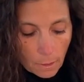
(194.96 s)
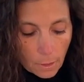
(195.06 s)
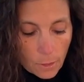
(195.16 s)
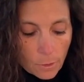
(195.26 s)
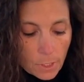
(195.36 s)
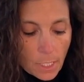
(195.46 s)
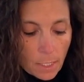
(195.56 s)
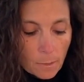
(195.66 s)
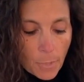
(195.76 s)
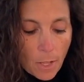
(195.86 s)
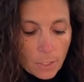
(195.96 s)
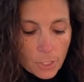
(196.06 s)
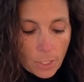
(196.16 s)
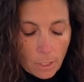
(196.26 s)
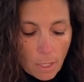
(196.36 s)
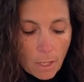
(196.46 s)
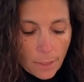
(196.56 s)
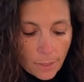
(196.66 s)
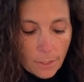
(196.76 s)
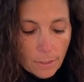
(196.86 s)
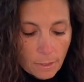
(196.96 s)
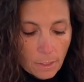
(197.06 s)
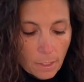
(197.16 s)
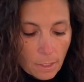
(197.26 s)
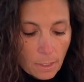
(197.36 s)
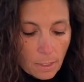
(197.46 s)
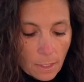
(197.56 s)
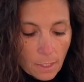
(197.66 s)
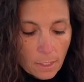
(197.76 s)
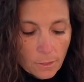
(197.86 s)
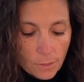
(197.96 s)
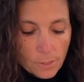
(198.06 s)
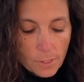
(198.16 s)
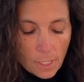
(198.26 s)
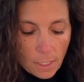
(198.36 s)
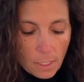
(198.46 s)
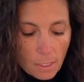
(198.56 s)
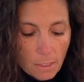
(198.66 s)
you can take the polishing cloth and you'll see